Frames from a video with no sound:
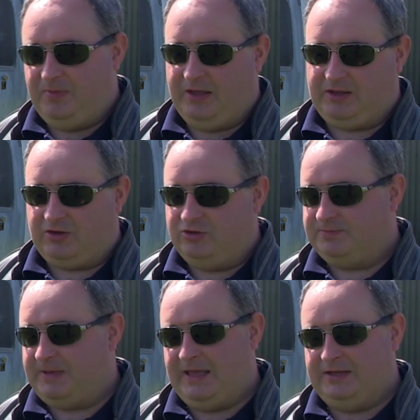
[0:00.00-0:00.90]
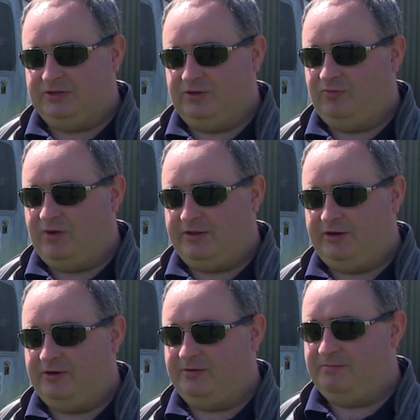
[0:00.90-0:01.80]
it could depend on
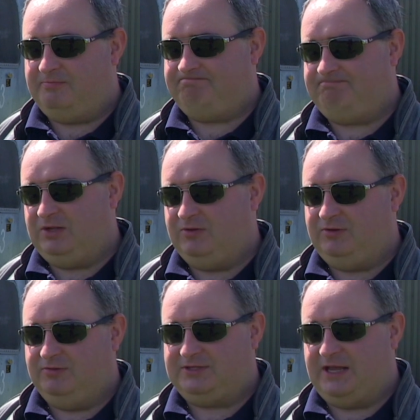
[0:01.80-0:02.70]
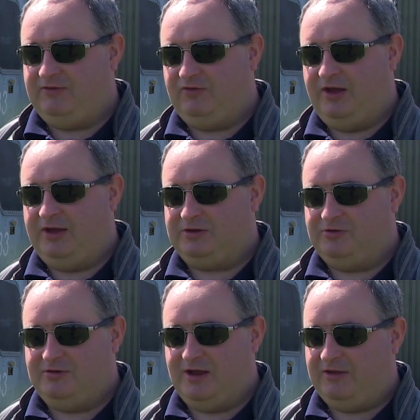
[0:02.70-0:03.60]
whether you know you're day flying or
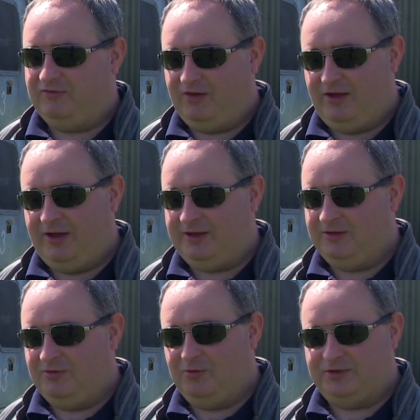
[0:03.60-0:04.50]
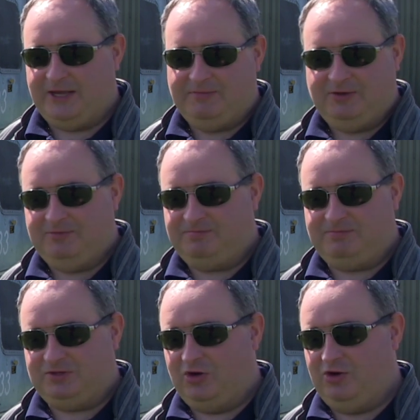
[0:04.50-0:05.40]
night flying, you know what time you
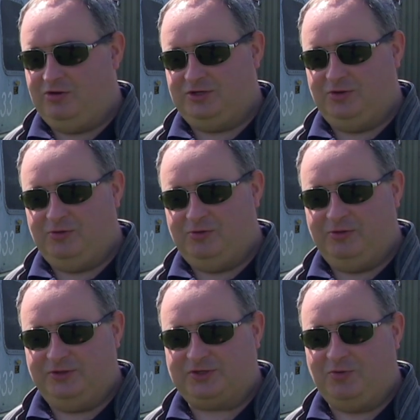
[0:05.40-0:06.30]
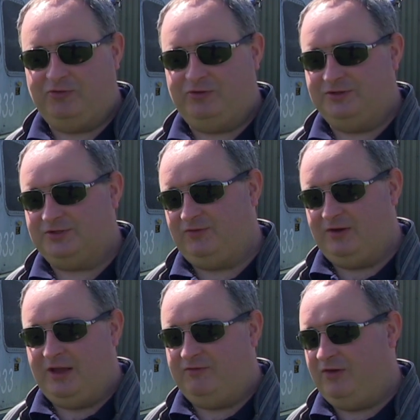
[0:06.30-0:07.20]
turn to on the squadron. So if you're
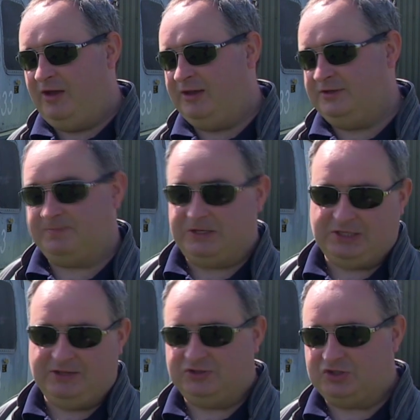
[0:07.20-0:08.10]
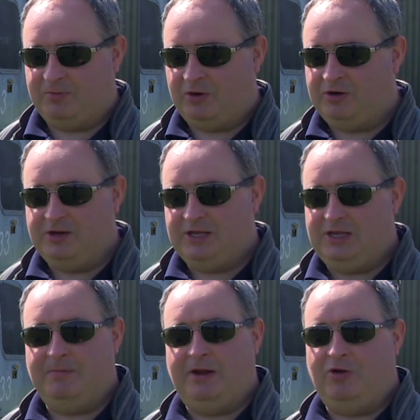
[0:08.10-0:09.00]
night flying, especially in the summer,
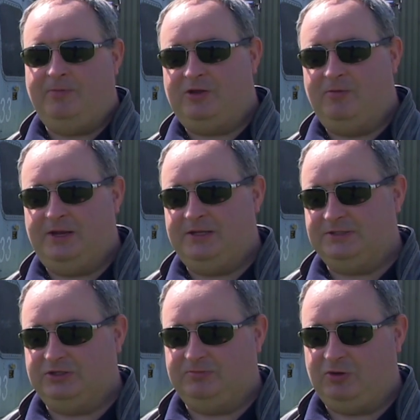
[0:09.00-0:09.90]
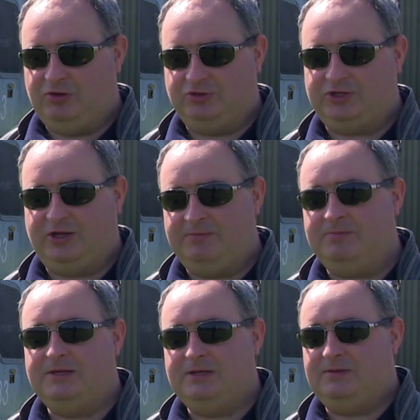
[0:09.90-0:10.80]
you might not be coming in till about lunchtime
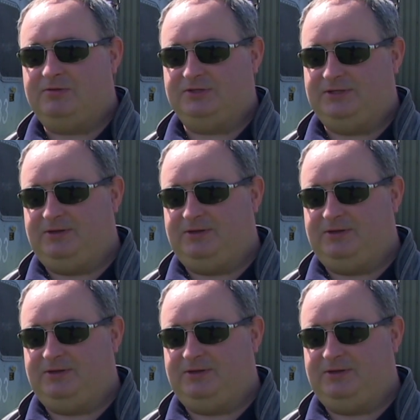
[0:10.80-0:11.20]
because you